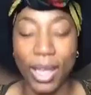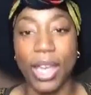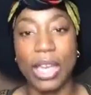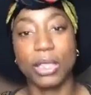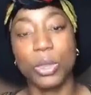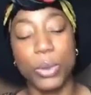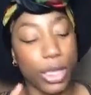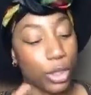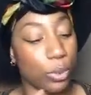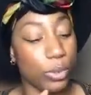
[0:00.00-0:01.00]

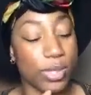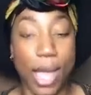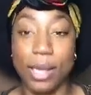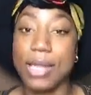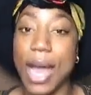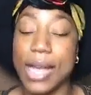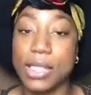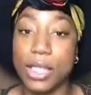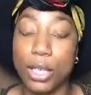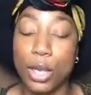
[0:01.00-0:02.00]
included you
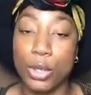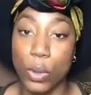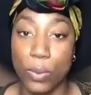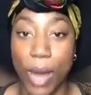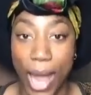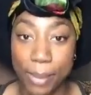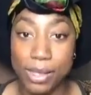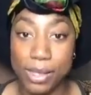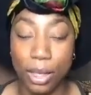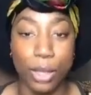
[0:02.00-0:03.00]
sanitizing your
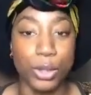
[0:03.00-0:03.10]
wraps.